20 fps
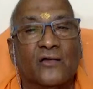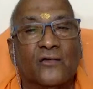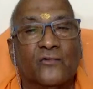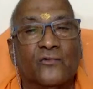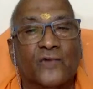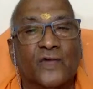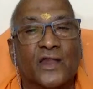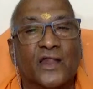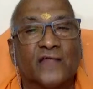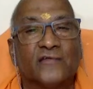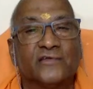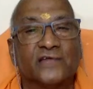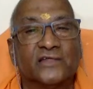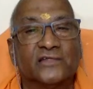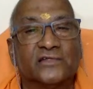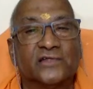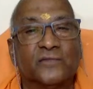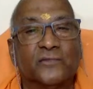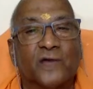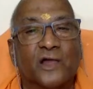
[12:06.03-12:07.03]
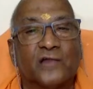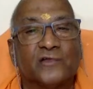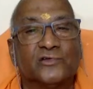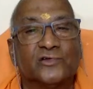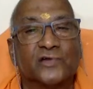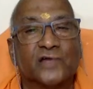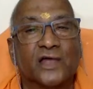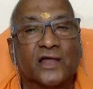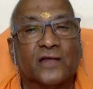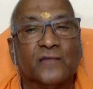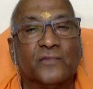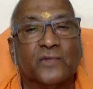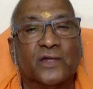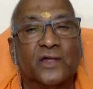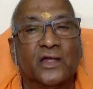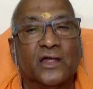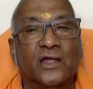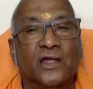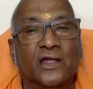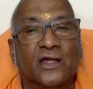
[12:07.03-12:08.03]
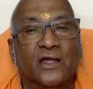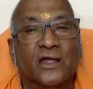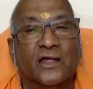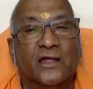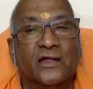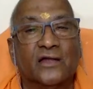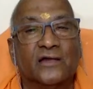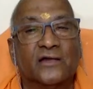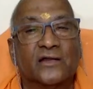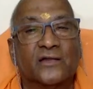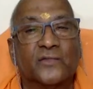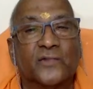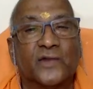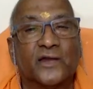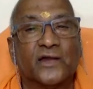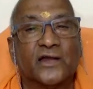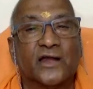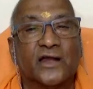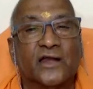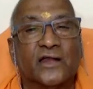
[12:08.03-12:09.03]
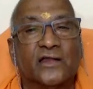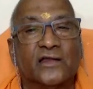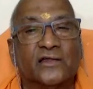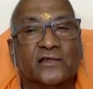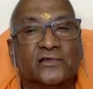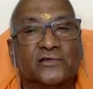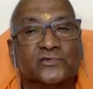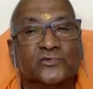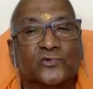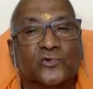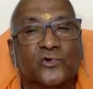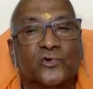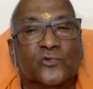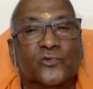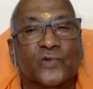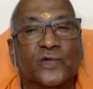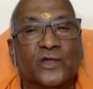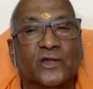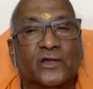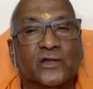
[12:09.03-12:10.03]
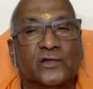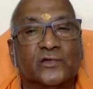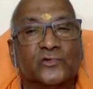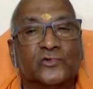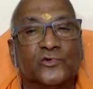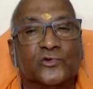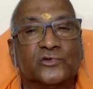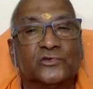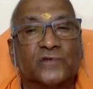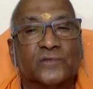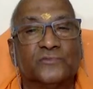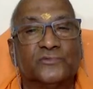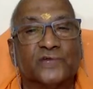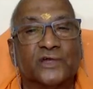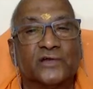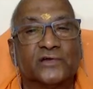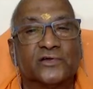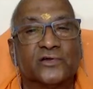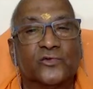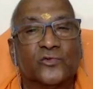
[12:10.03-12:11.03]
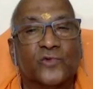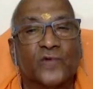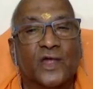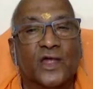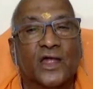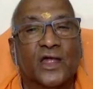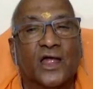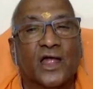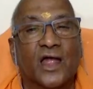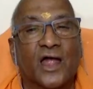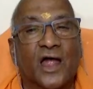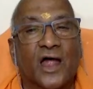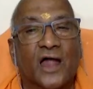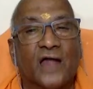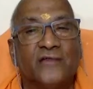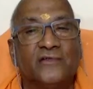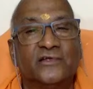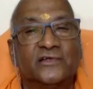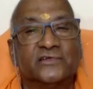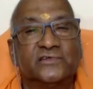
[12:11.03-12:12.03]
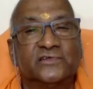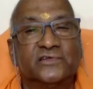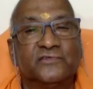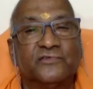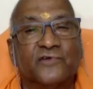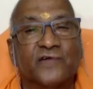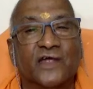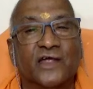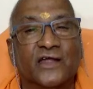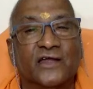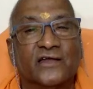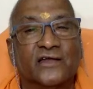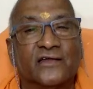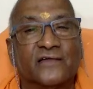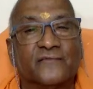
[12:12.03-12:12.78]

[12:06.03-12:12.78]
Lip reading: whereas satyam also can be interpreted in his own way, in his own subjective way, and justify it.